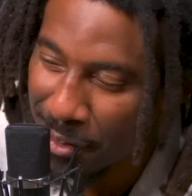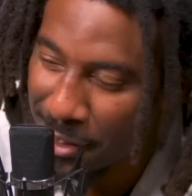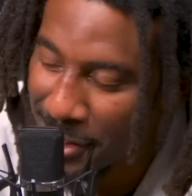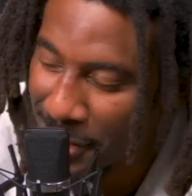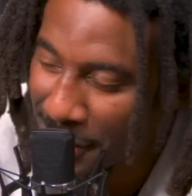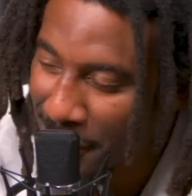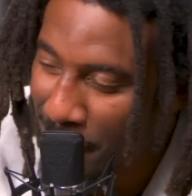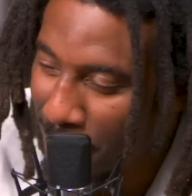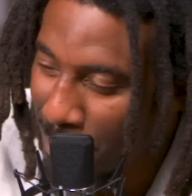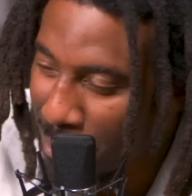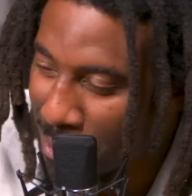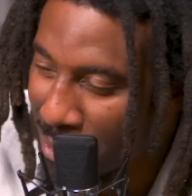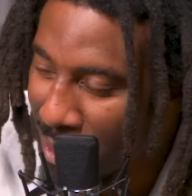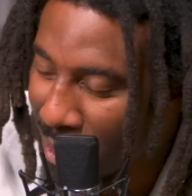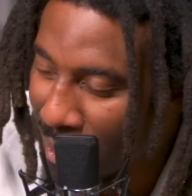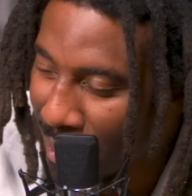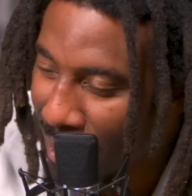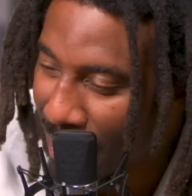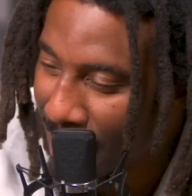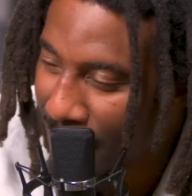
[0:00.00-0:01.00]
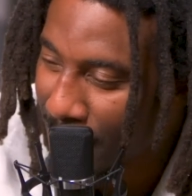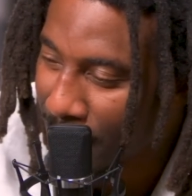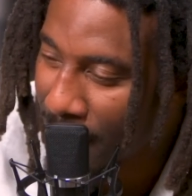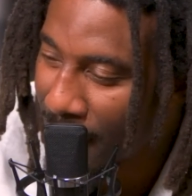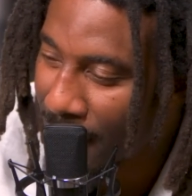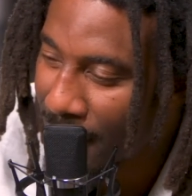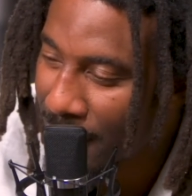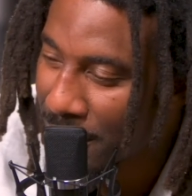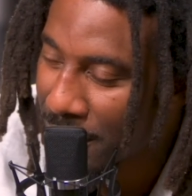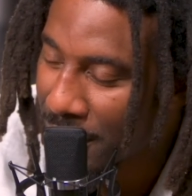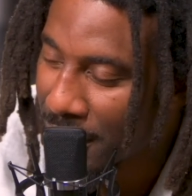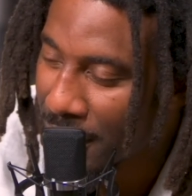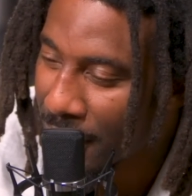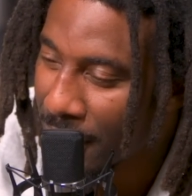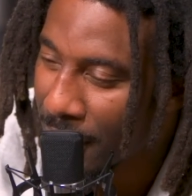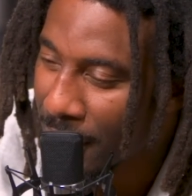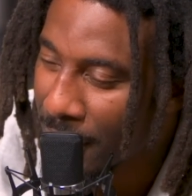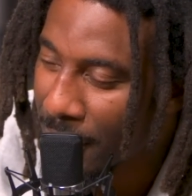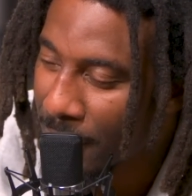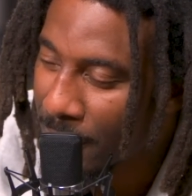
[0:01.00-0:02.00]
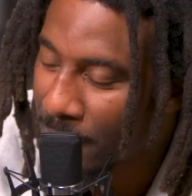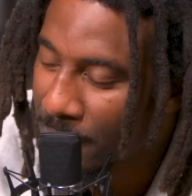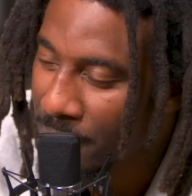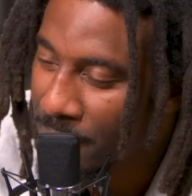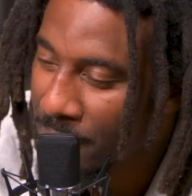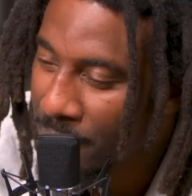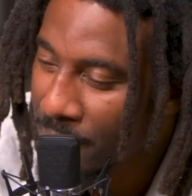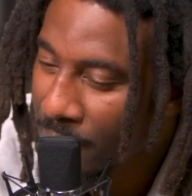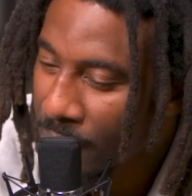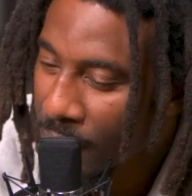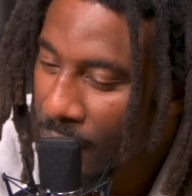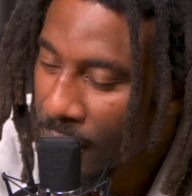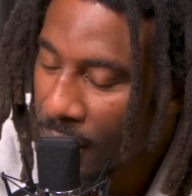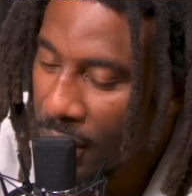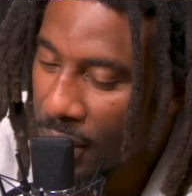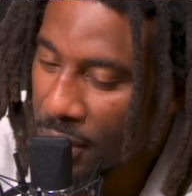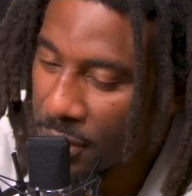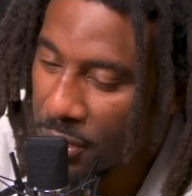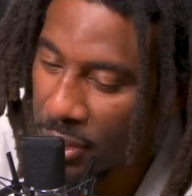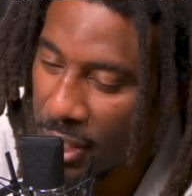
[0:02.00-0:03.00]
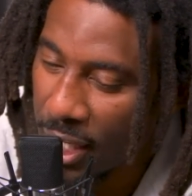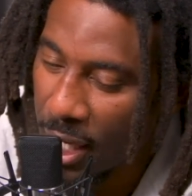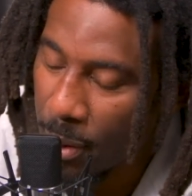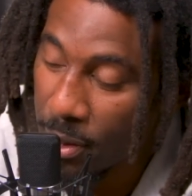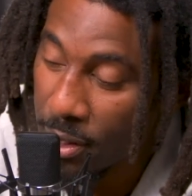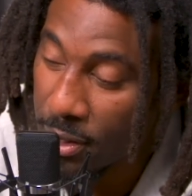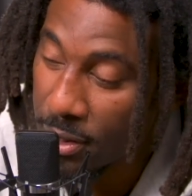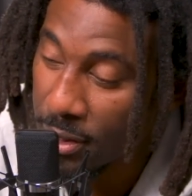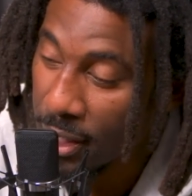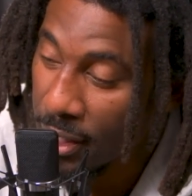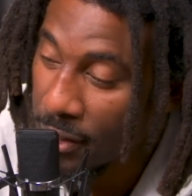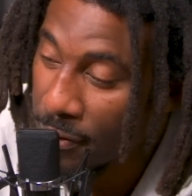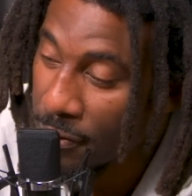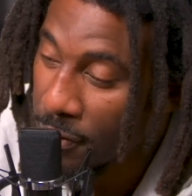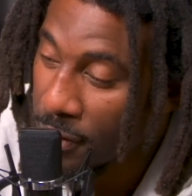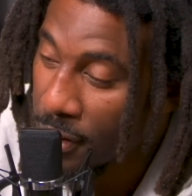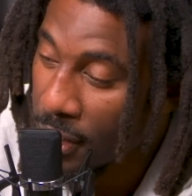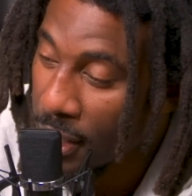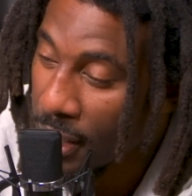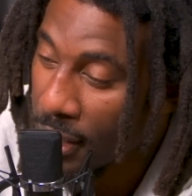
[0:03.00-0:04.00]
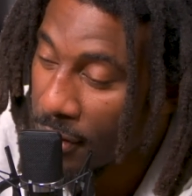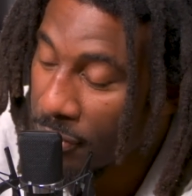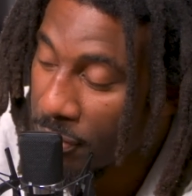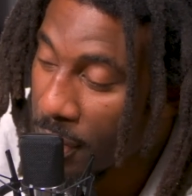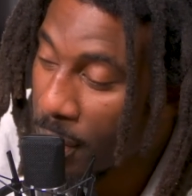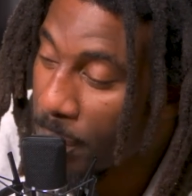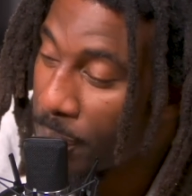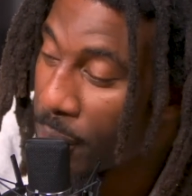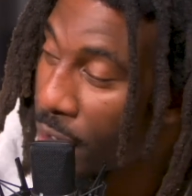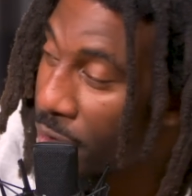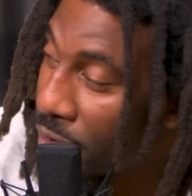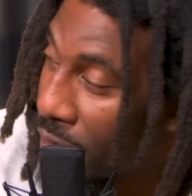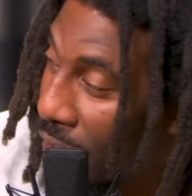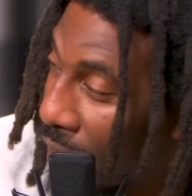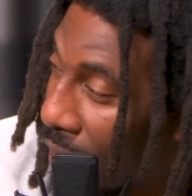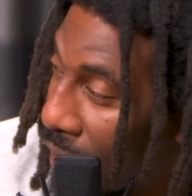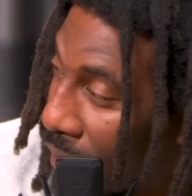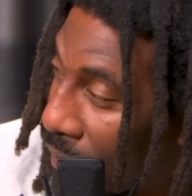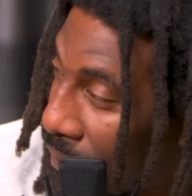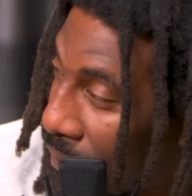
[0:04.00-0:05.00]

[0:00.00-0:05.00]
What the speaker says: from this young lady, man, and she gave me this gift for my birthday.